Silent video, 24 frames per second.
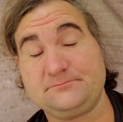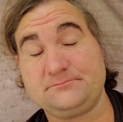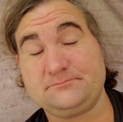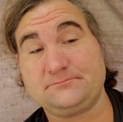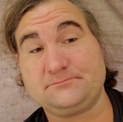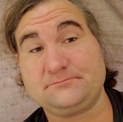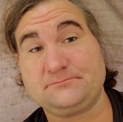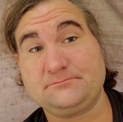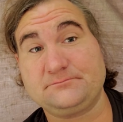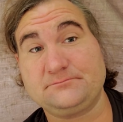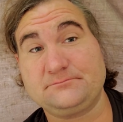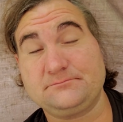
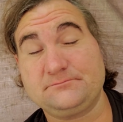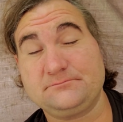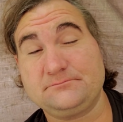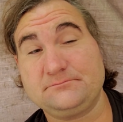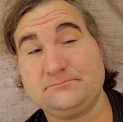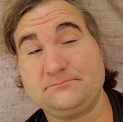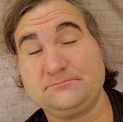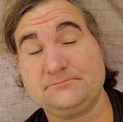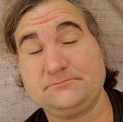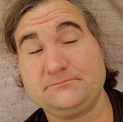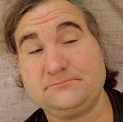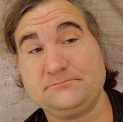
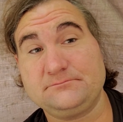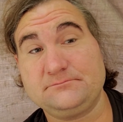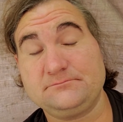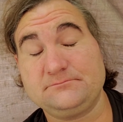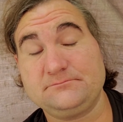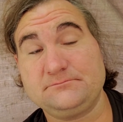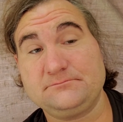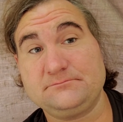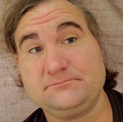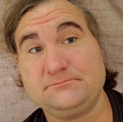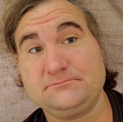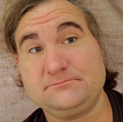
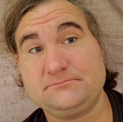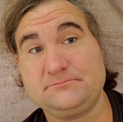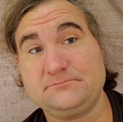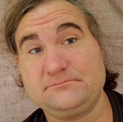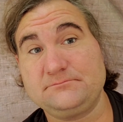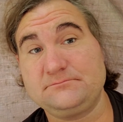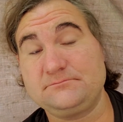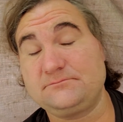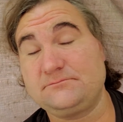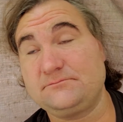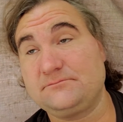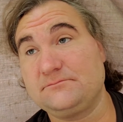
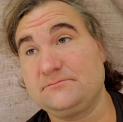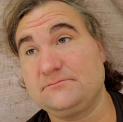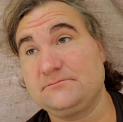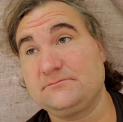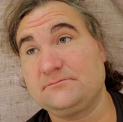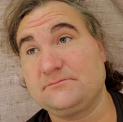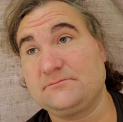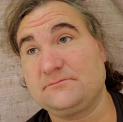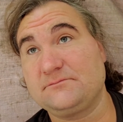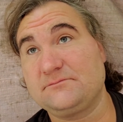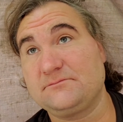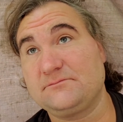
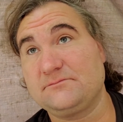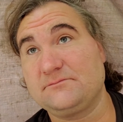Nothing is said.